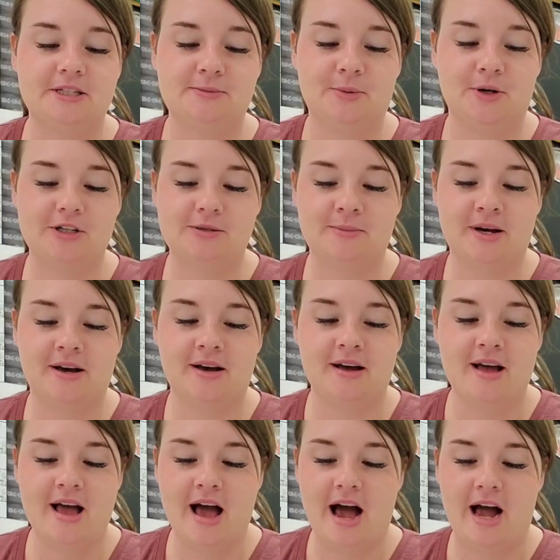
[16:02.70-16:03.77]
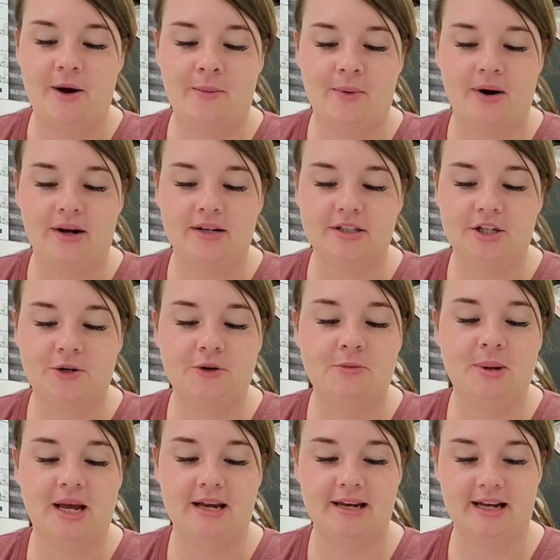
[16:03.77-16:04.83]
Miss Boersma, I want you to
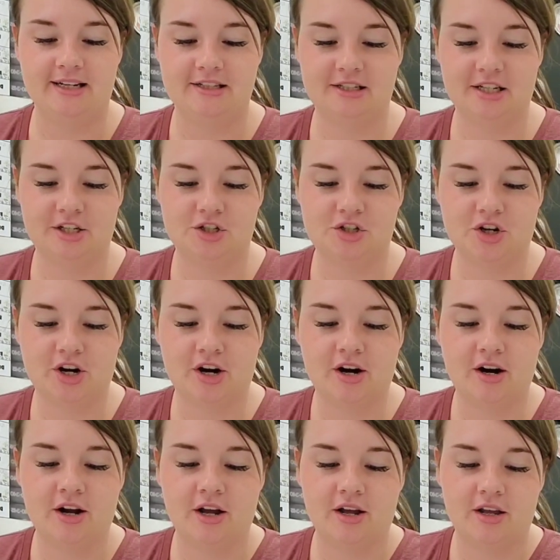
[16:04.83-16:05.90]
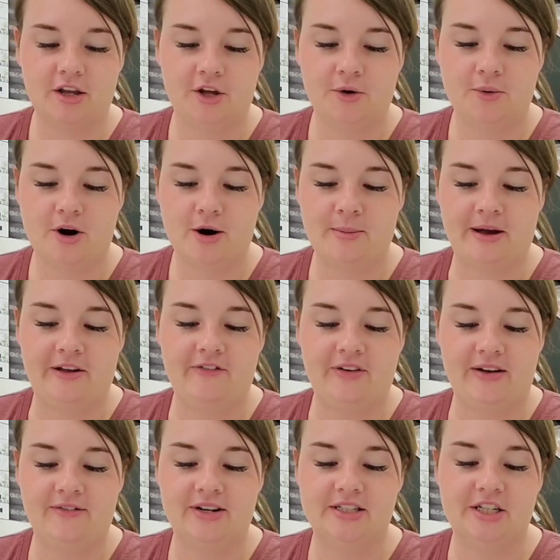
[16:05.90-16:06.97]
be a nice teacher. You are my
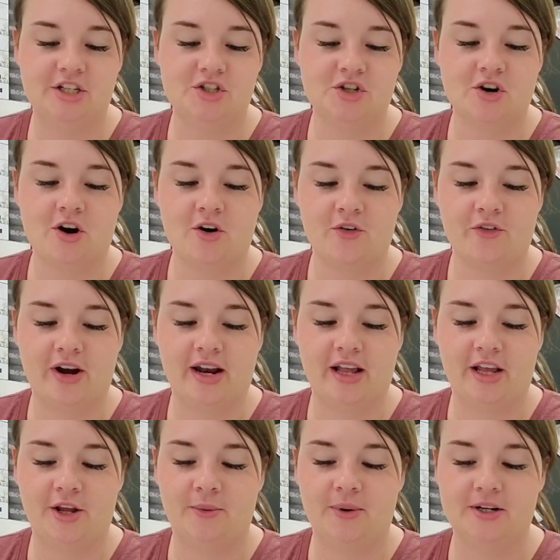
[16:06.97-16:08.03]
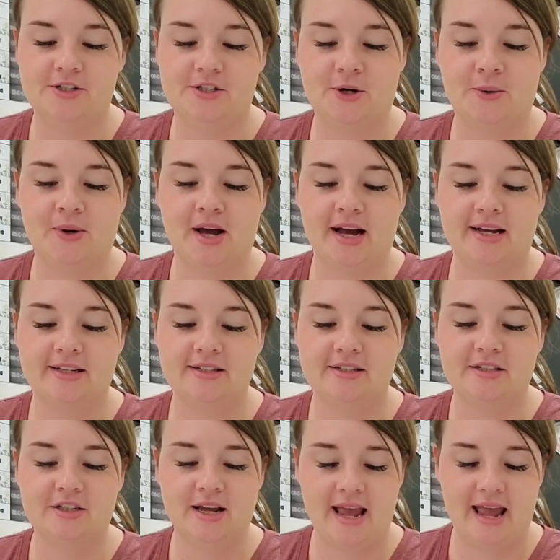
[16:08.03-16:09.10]
favorite teacher already. You are so
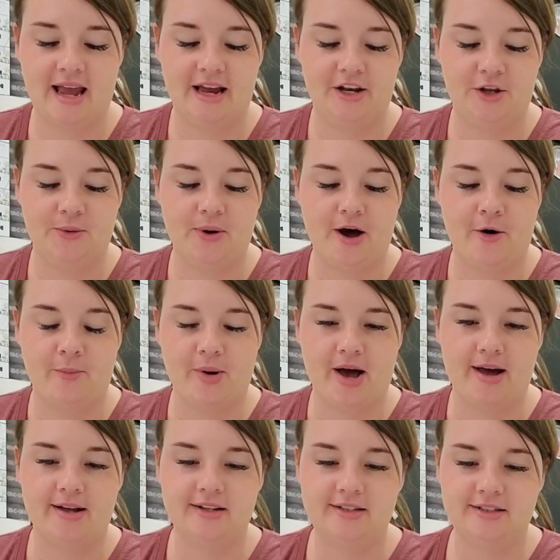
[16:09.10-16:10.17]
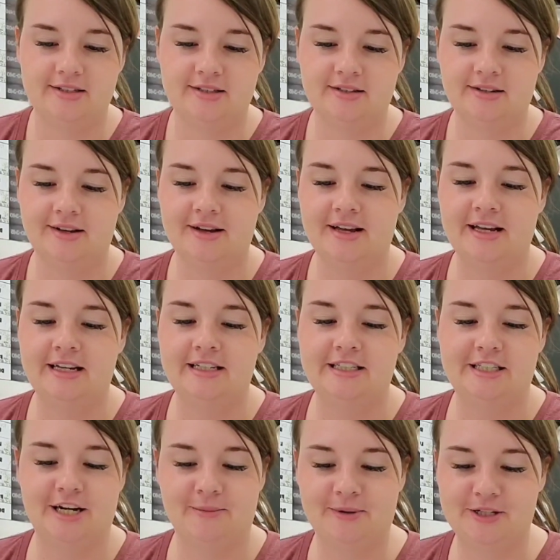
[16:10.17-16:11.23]
nice and you help us.
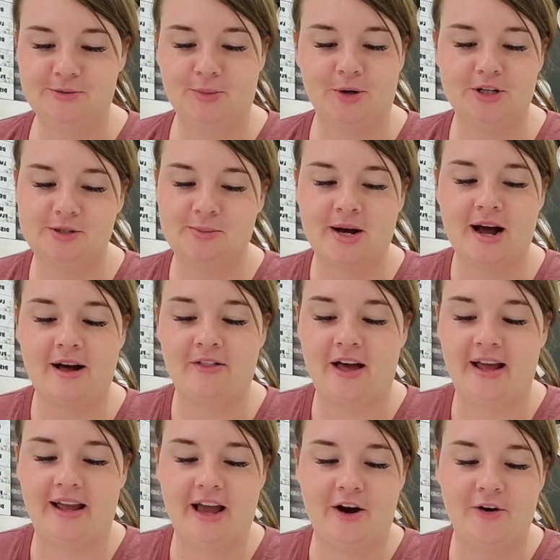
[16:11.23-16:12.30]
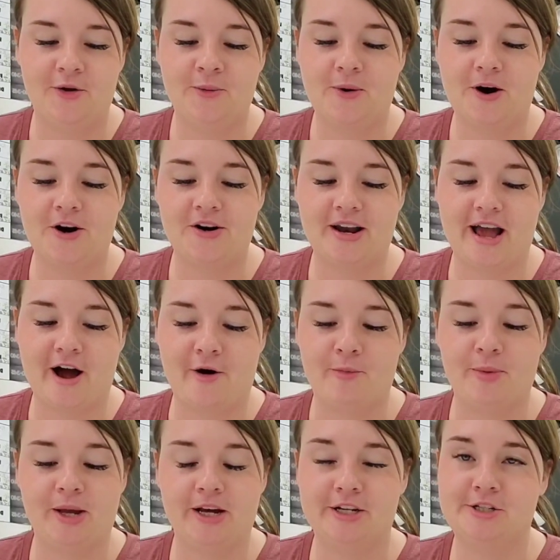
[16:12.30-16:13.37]
Dear Miss Boersma, I like how you are now
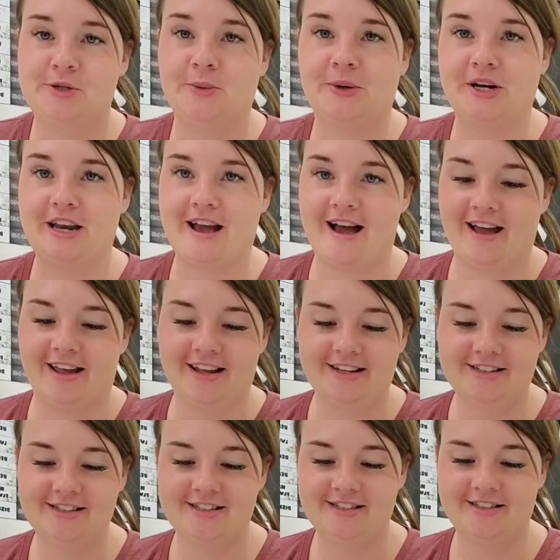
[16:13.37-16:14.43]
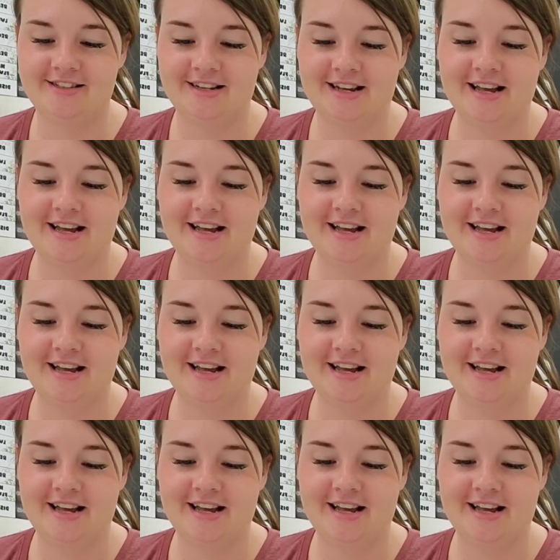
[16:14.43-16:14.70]
because you are nice.